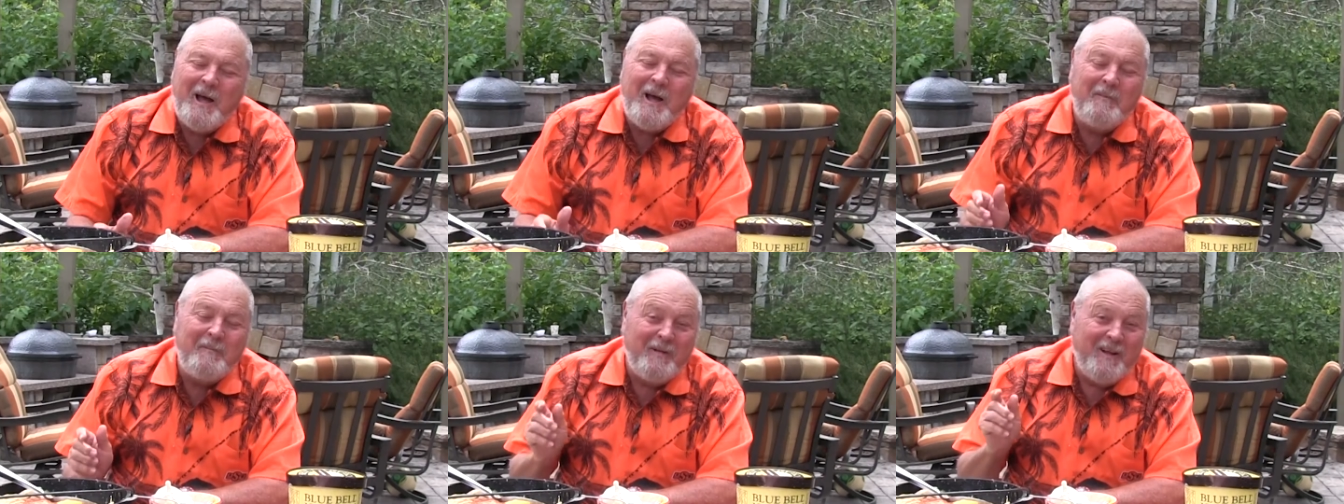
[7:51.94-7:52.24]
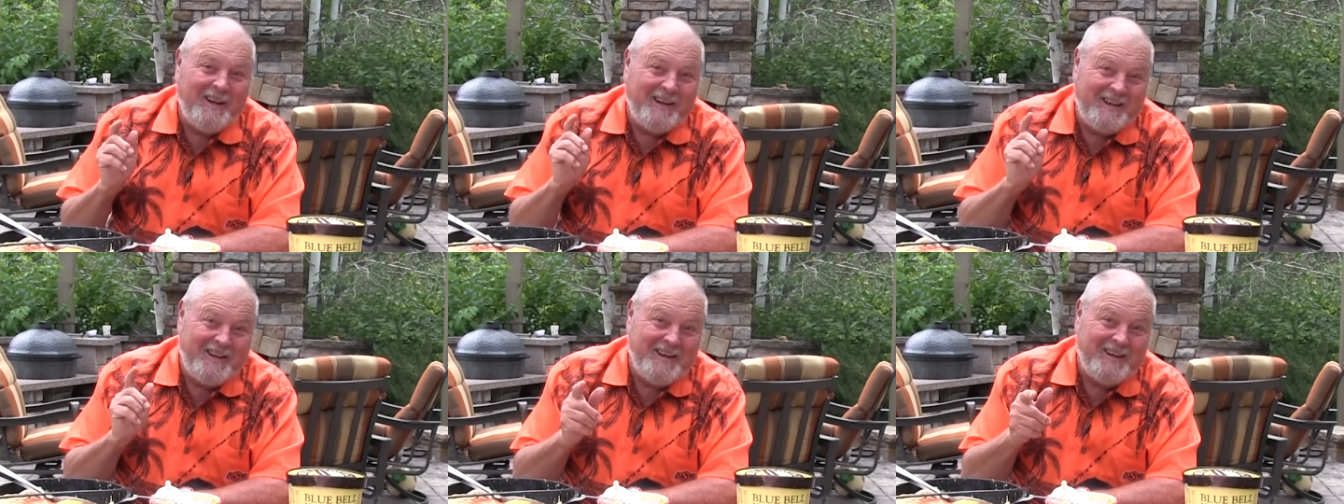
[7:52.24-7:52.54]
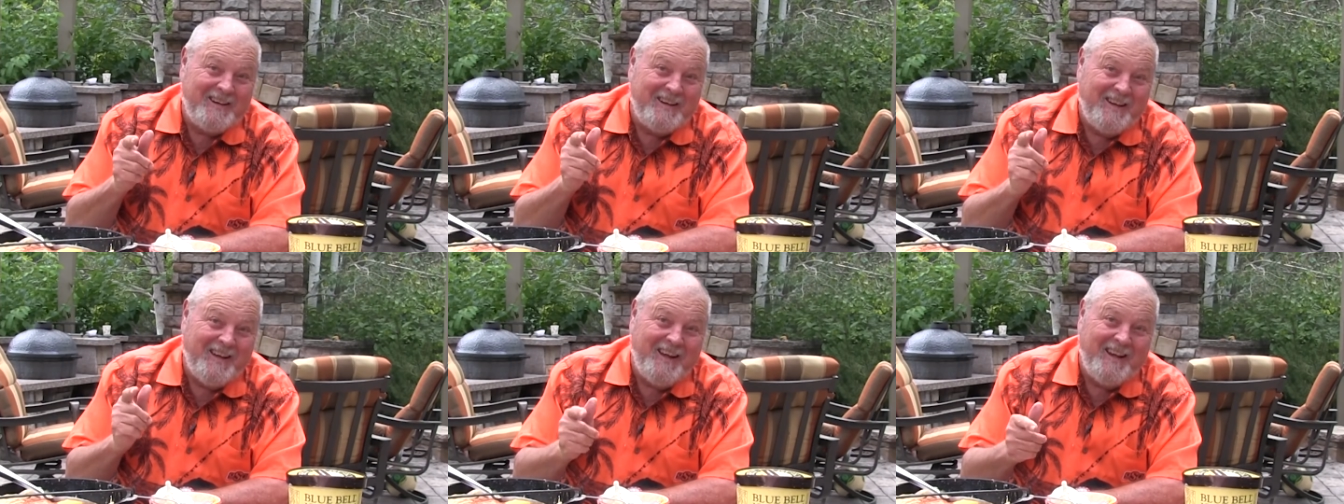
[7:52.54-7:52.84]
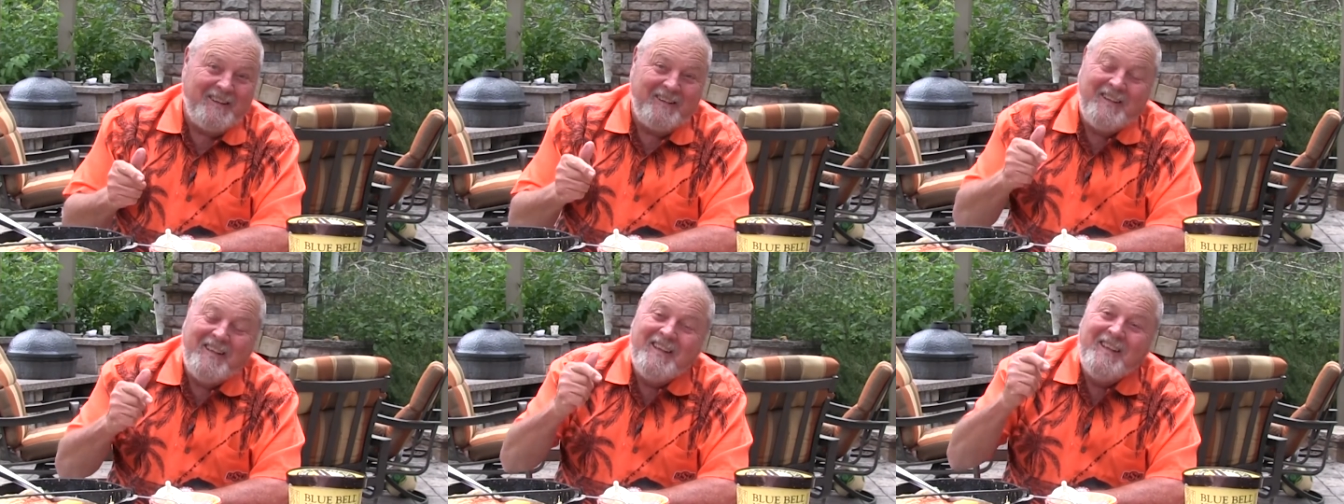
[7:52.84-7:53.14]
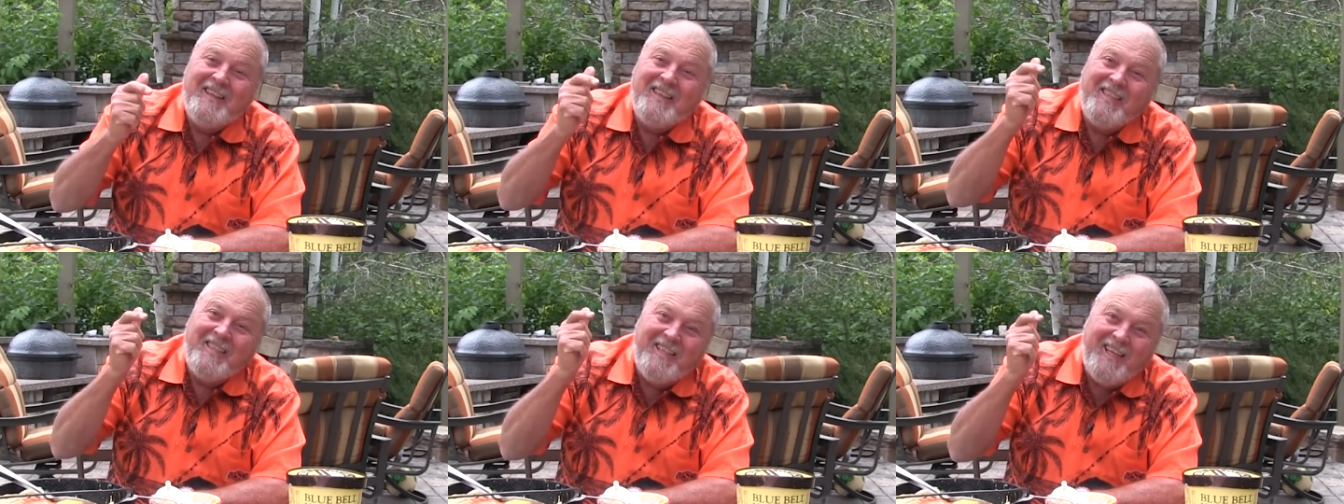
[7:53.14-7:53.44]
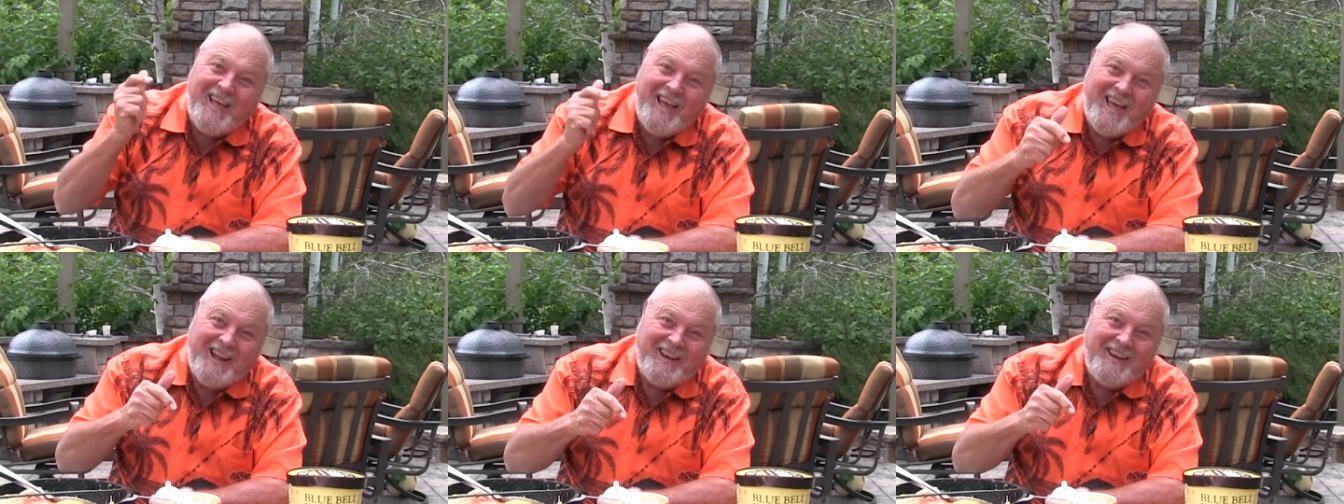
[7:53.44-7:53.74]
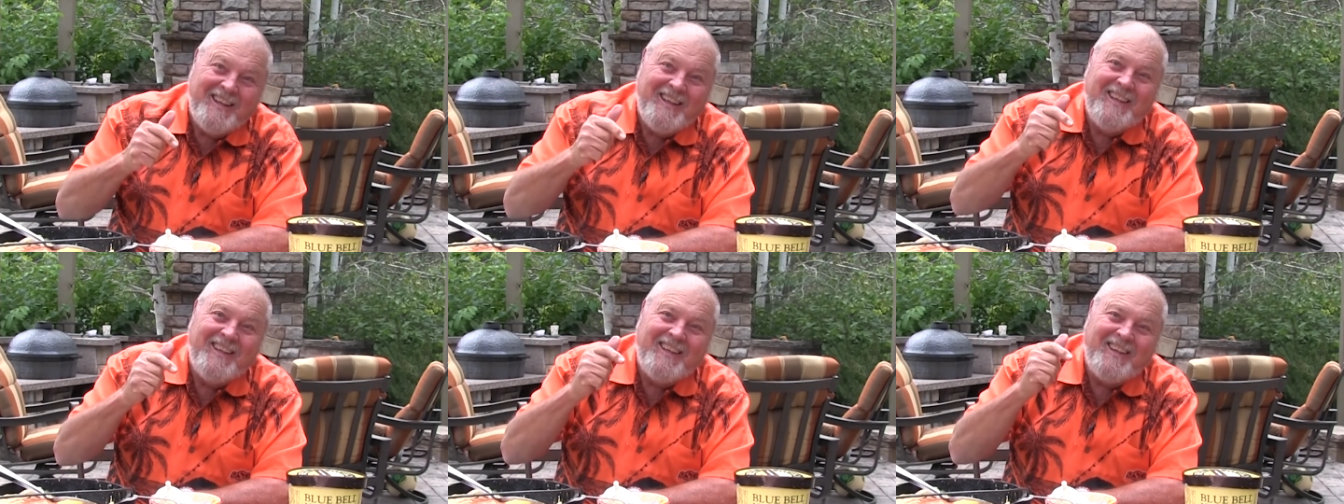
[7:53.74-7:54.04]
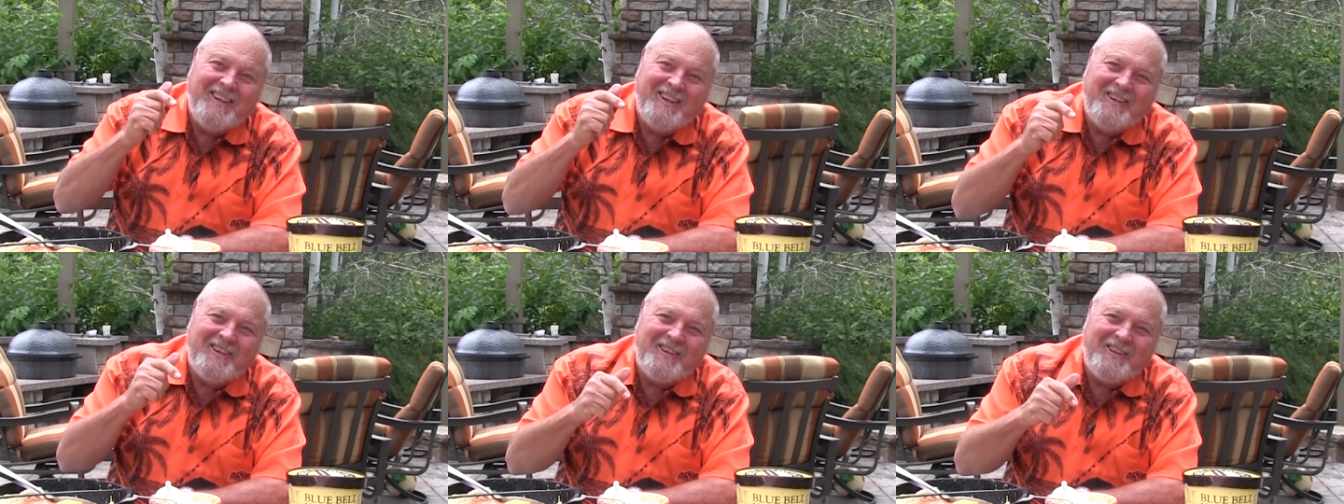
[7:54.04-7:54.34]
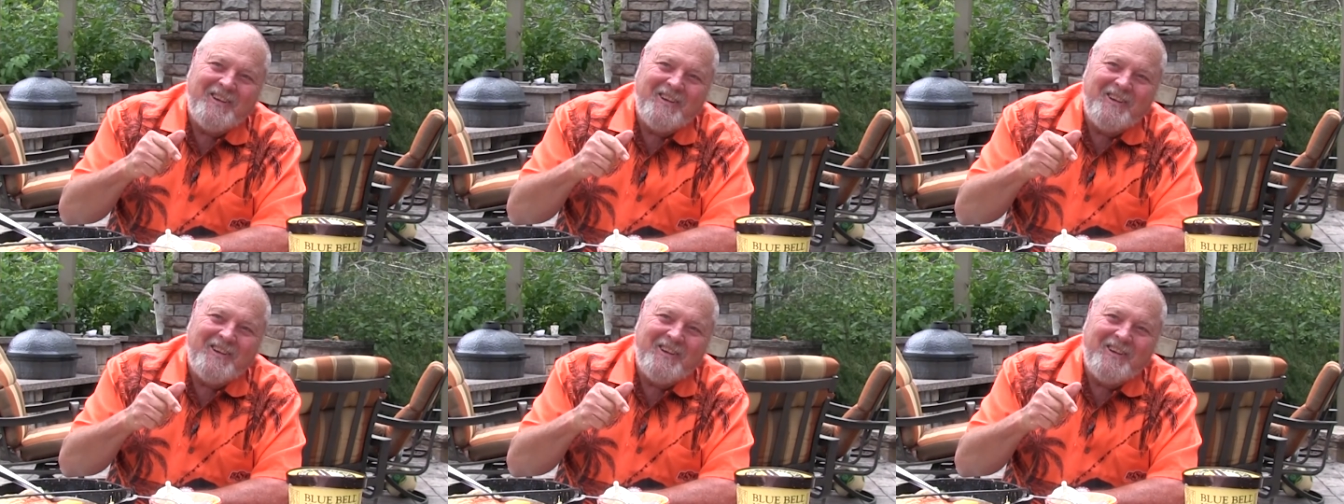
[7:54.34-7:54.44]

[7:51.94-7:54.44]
I'm not kidding, guys. That is